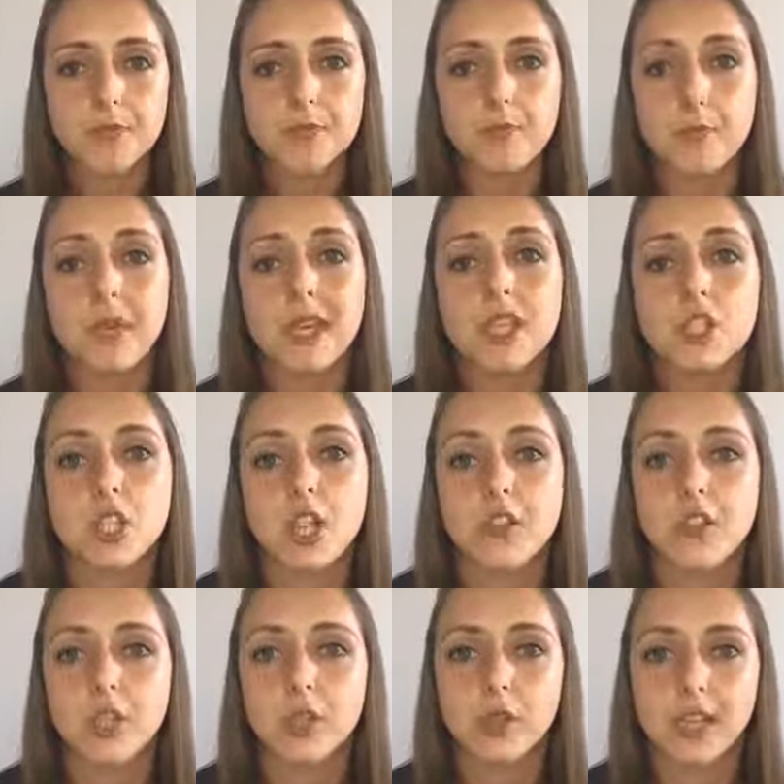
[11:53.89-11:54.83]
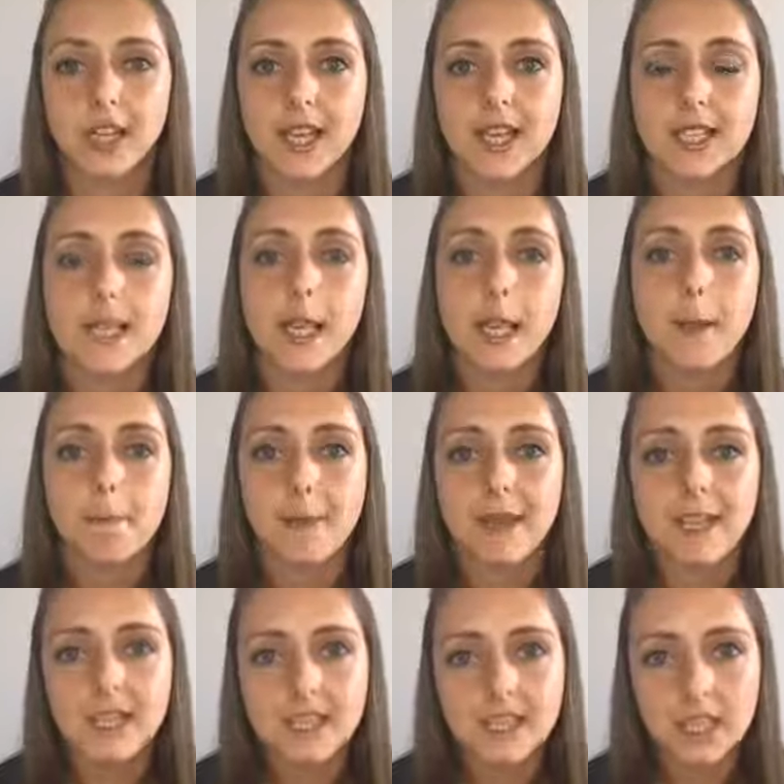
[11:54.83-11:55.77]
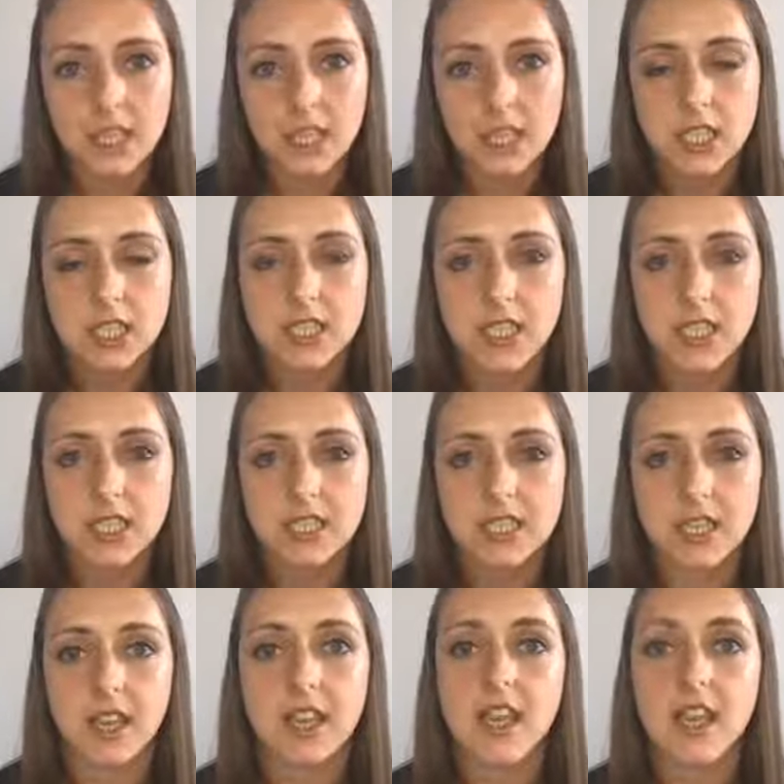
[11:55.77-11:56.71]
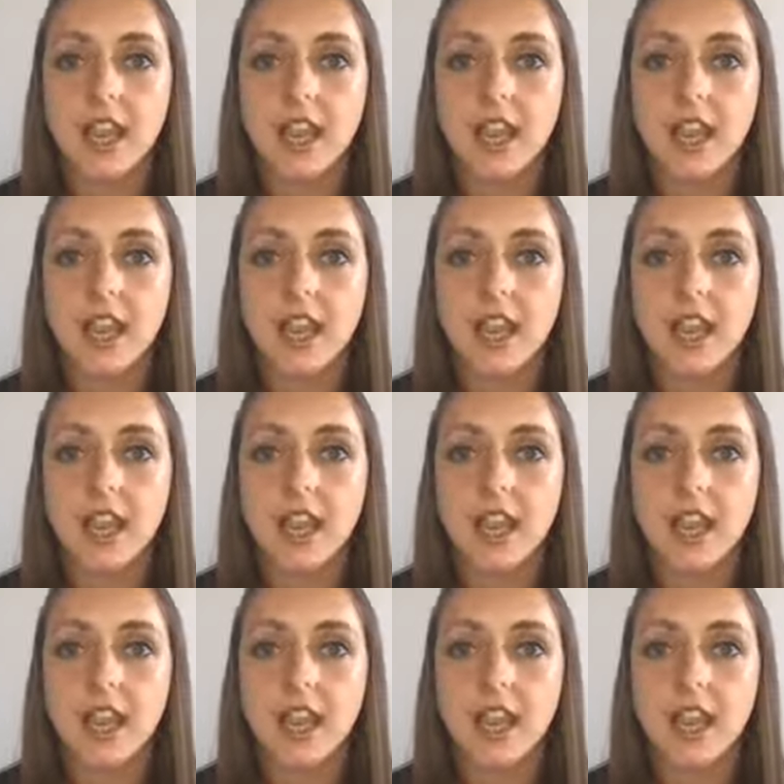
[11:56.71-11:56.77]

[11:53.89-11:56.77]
Make sure that you collect baseline data